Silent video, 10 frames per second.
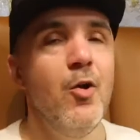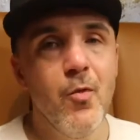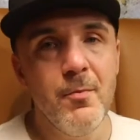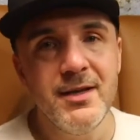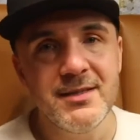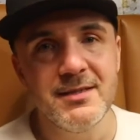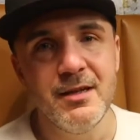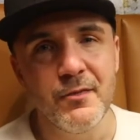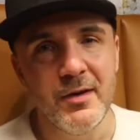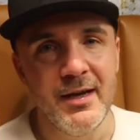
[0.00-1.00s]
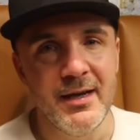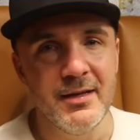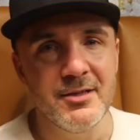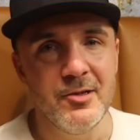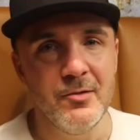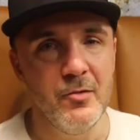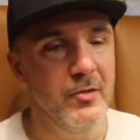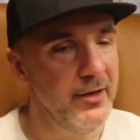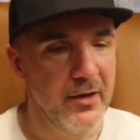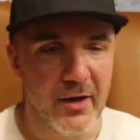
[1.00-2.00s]
What makes us different here to
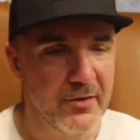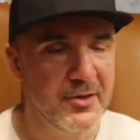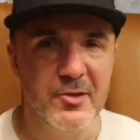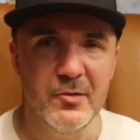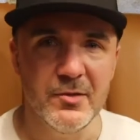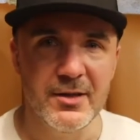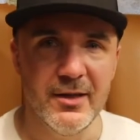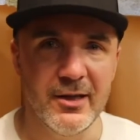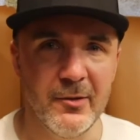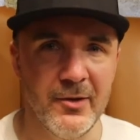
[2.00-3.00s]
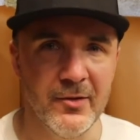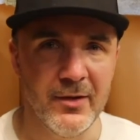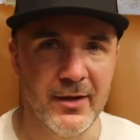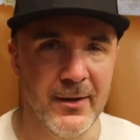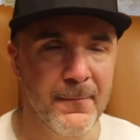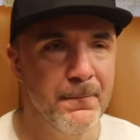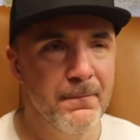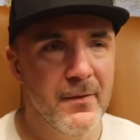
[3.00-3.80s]
all the other schools that are going on there?